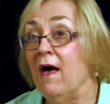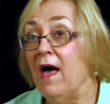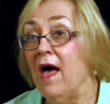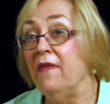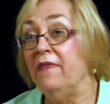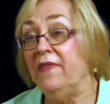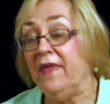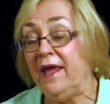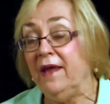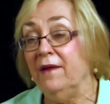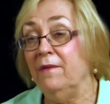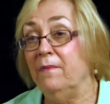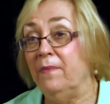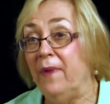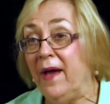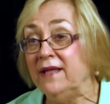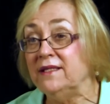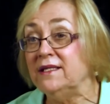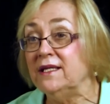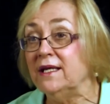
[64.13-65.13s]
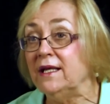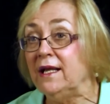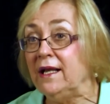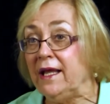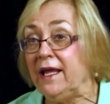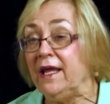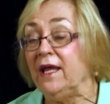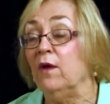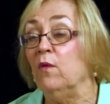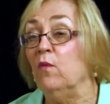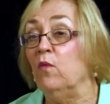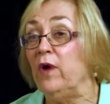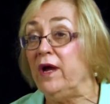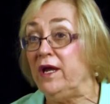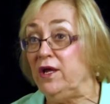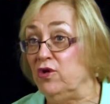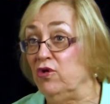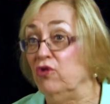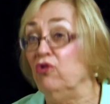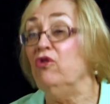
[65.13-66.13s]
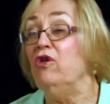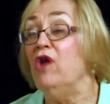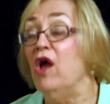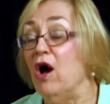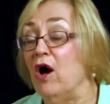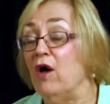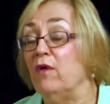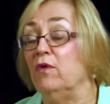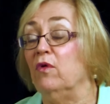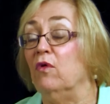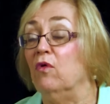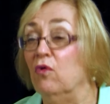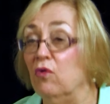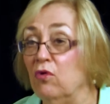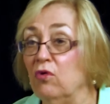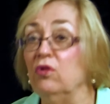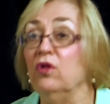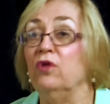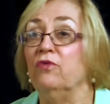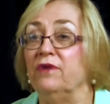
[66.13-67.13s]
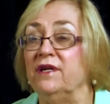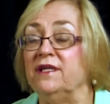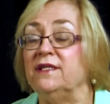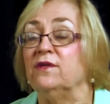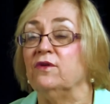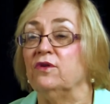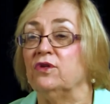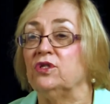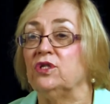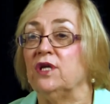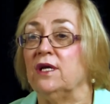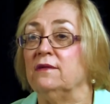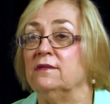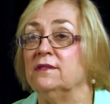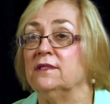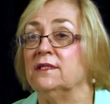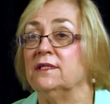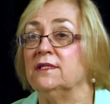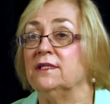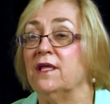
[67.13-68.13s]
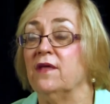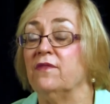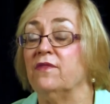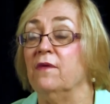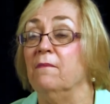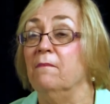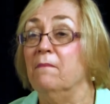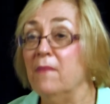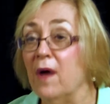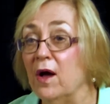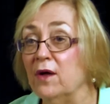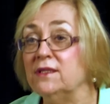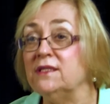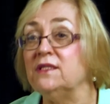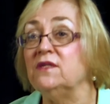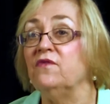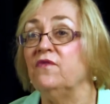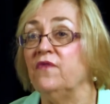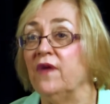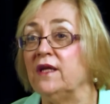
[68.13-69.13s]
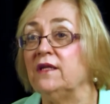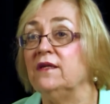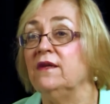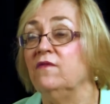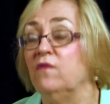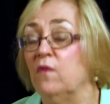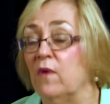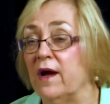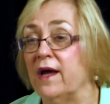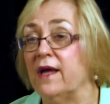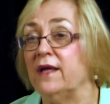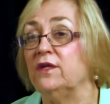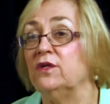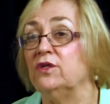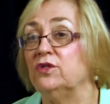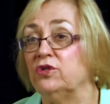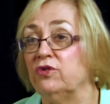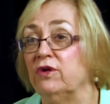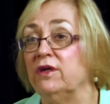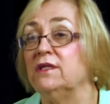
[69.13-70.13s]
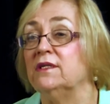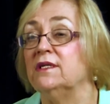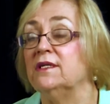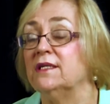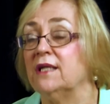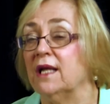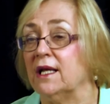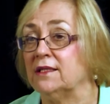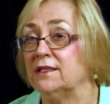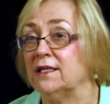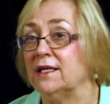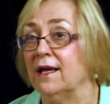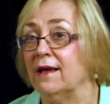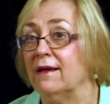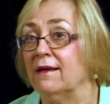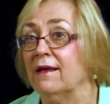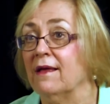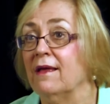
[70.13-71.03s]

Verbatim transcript: And then basically, we do know, and all the research tells us, that the most effective way to treat dyslexia